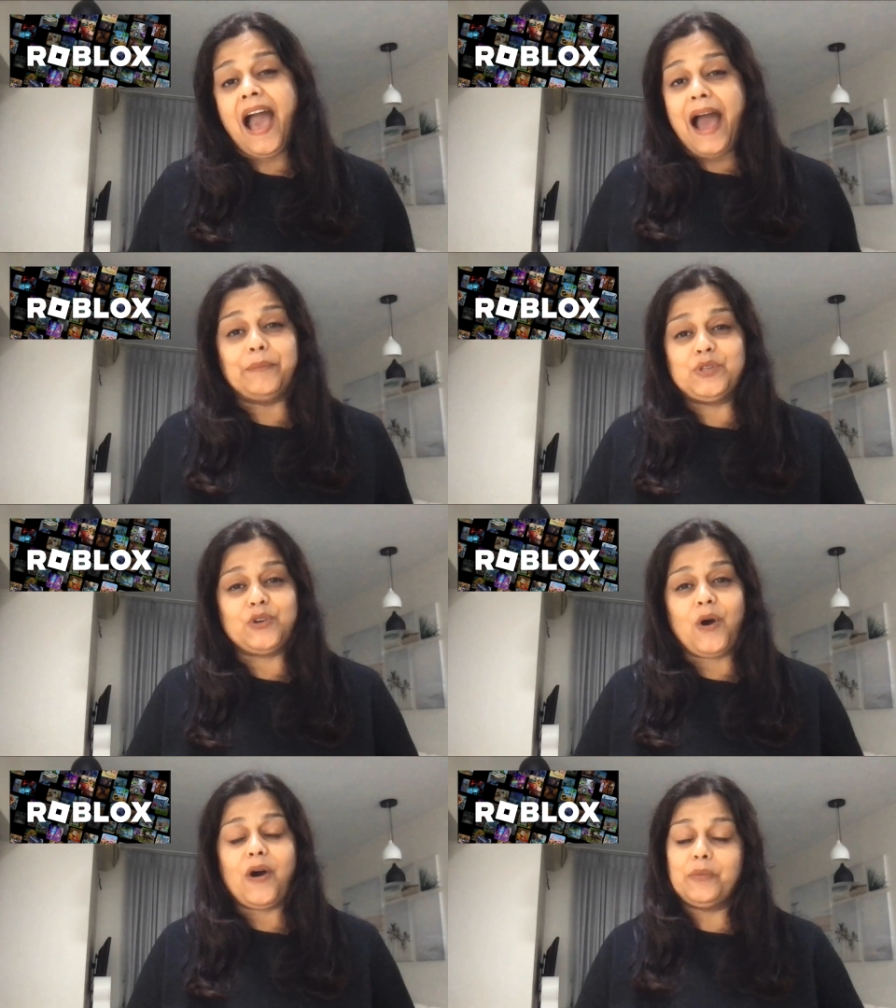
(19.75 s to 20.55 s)
I'm
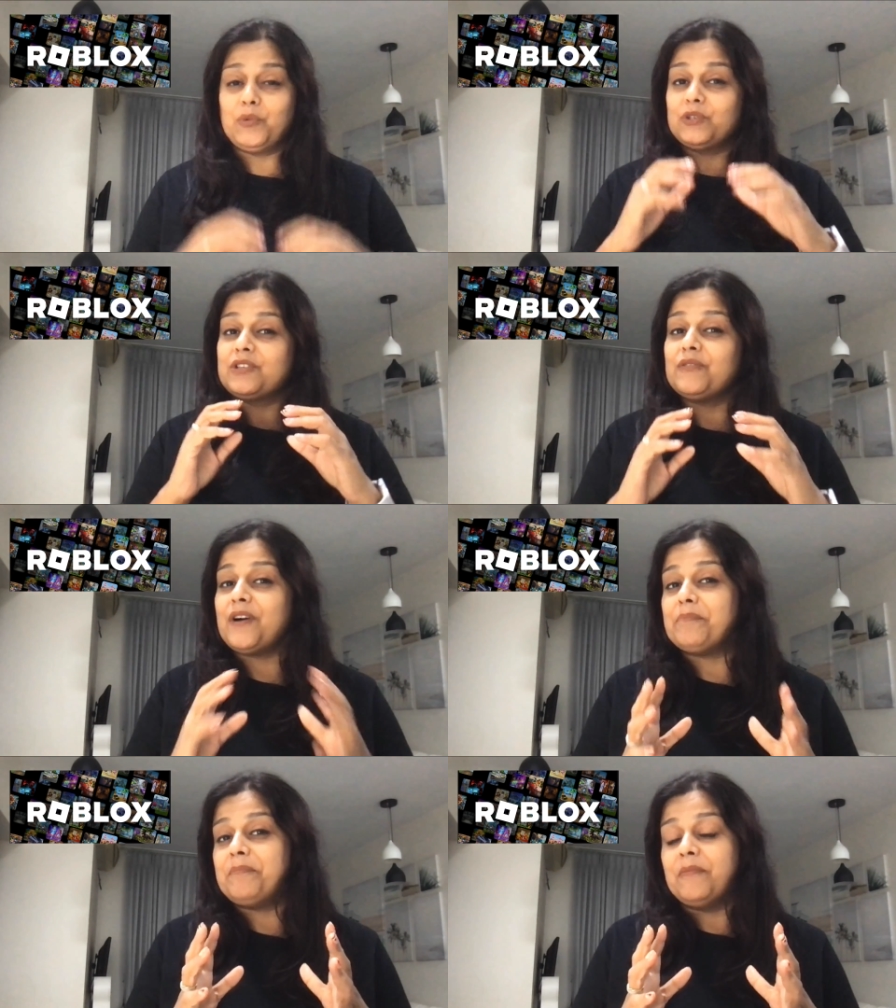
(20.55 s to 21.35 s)
sure most of
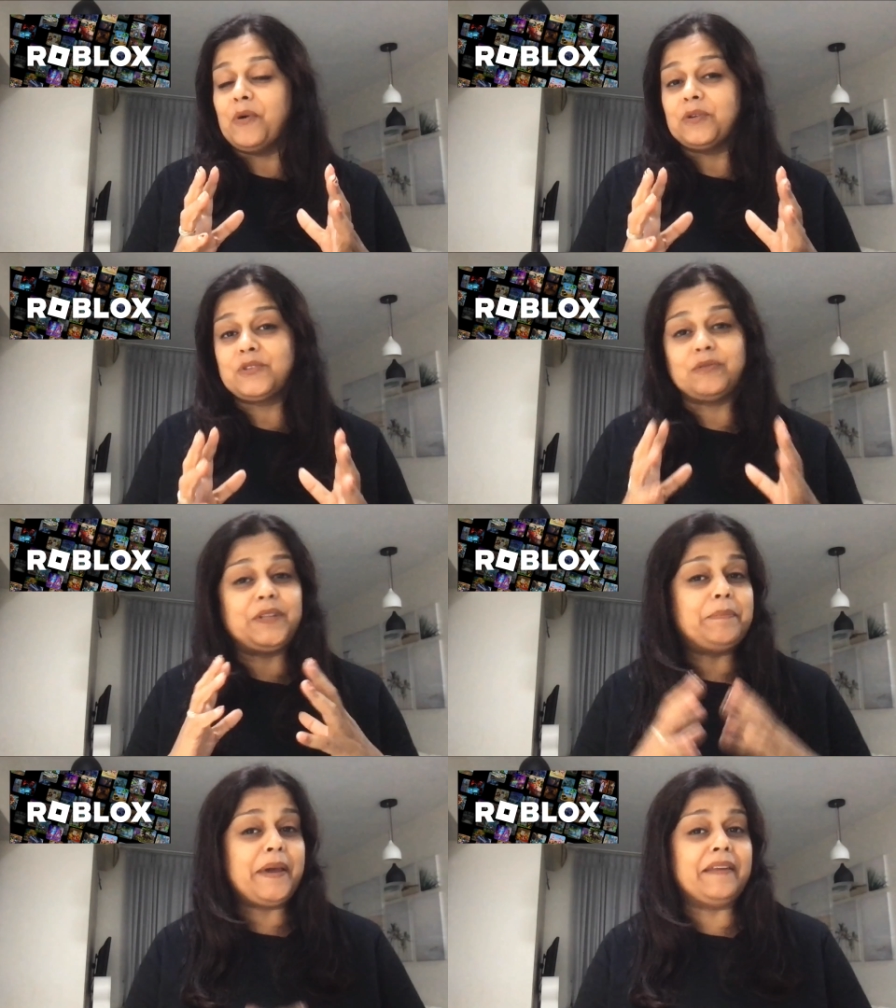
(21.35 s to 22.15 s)
our, most of
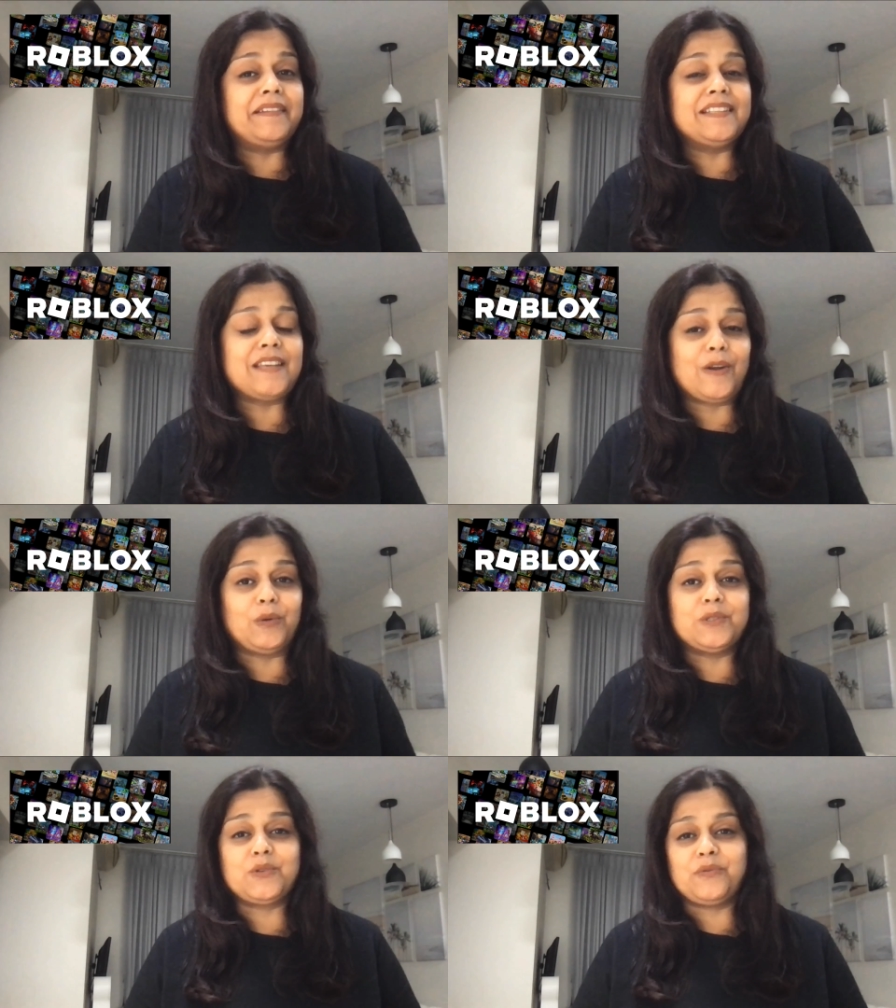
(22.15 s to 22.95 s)
the parents are
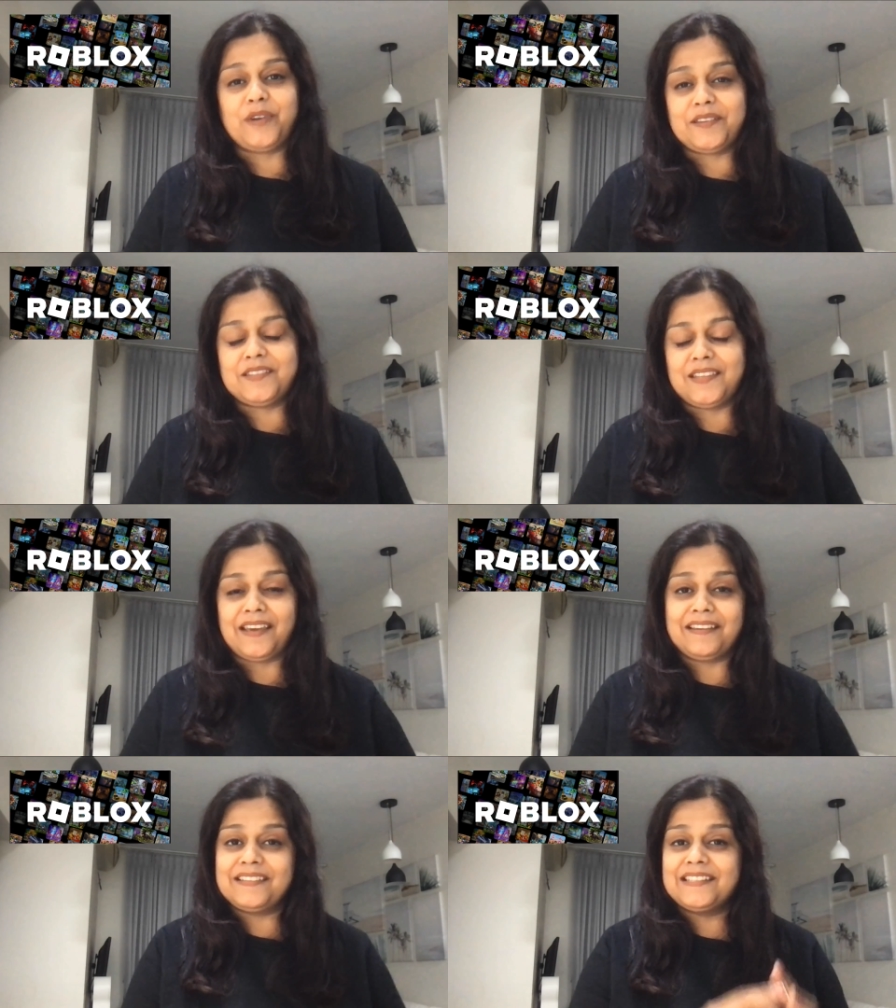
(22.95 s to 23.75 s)
also
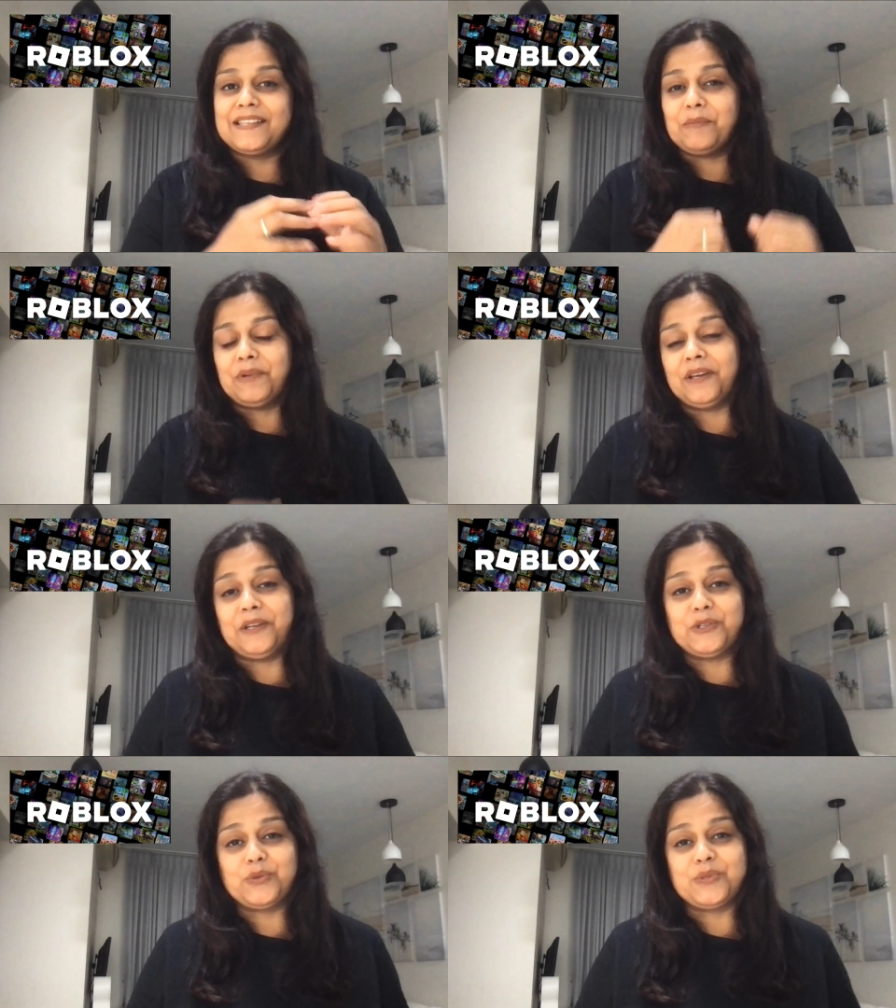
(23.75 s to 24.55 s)
facing similar
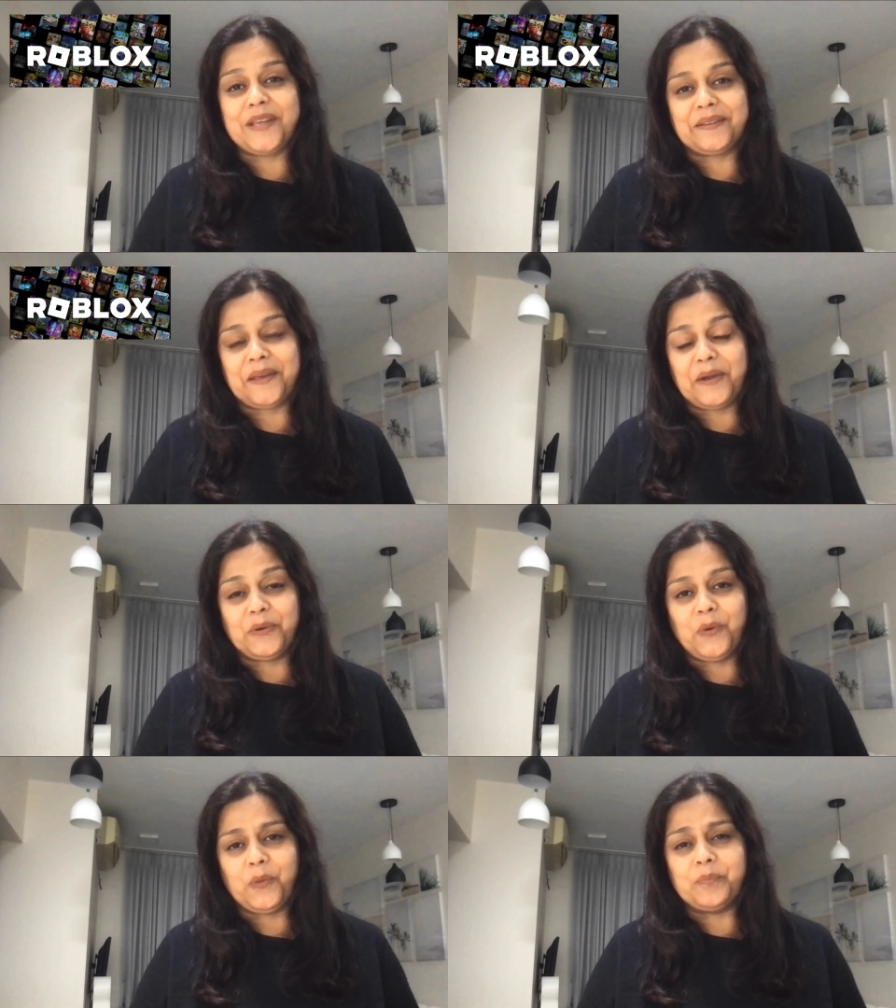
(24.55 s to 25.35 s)
issues at their
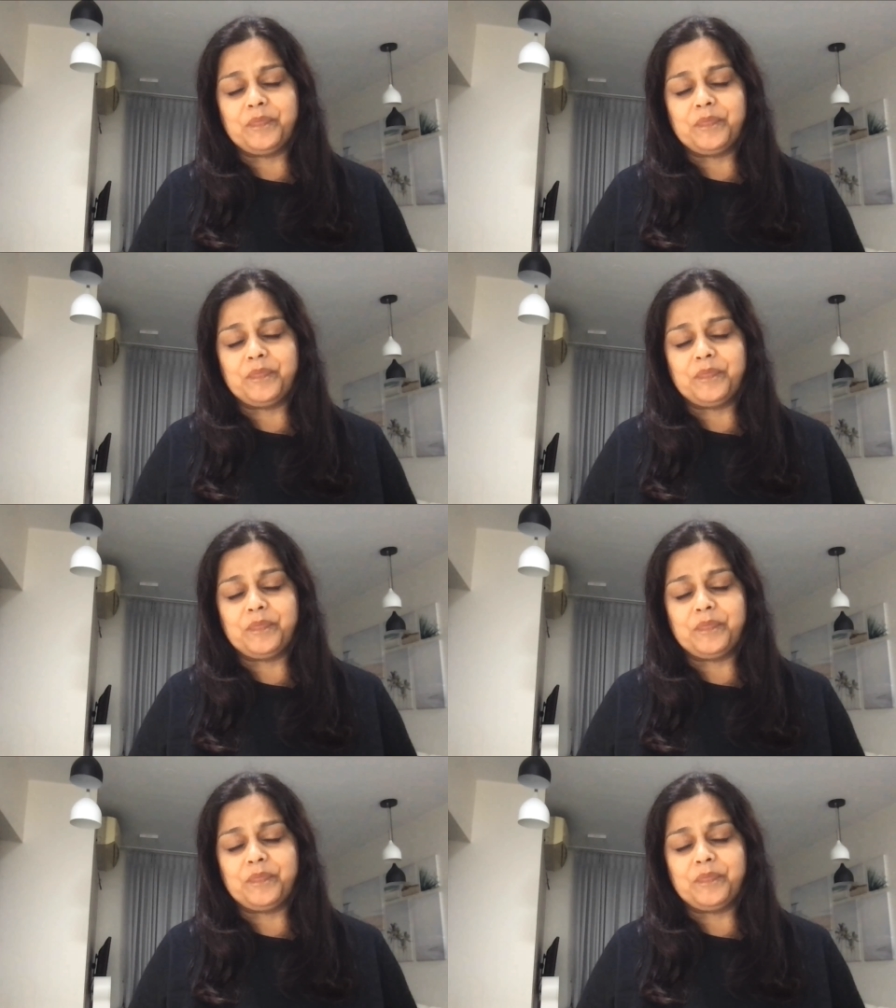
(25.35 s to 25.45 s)
home.